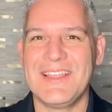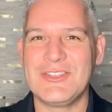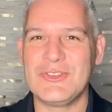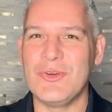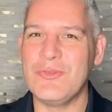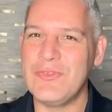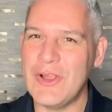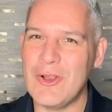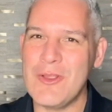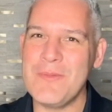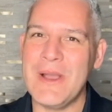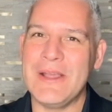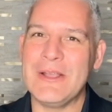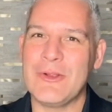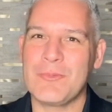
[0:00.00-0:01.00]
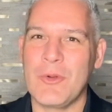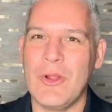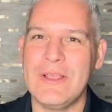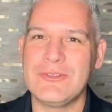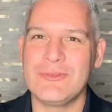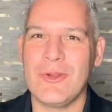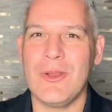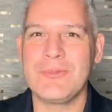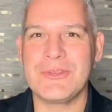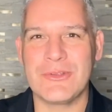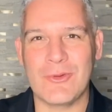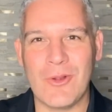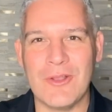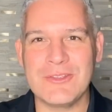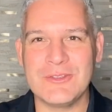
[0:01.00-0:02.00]
So very minor price drops
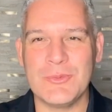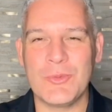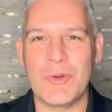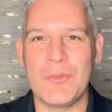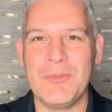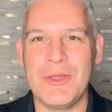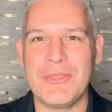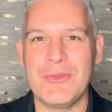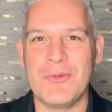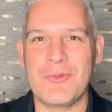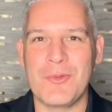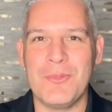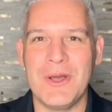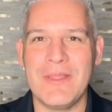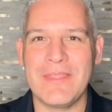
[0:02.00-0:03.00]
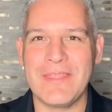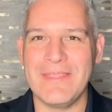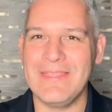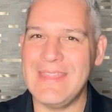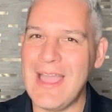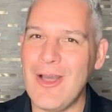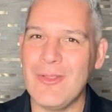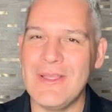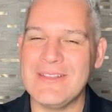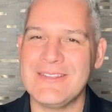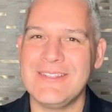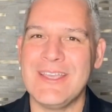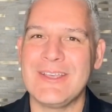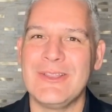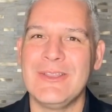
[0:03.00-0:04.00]
across the board month over month. Now let's
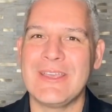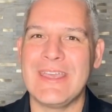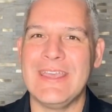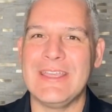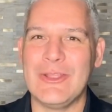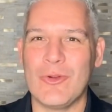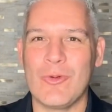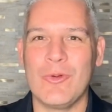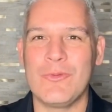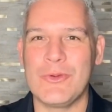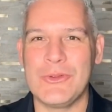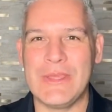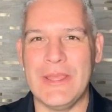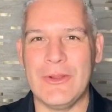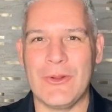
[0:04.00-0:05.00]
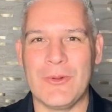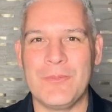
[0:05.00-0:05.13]
take a look at year over year.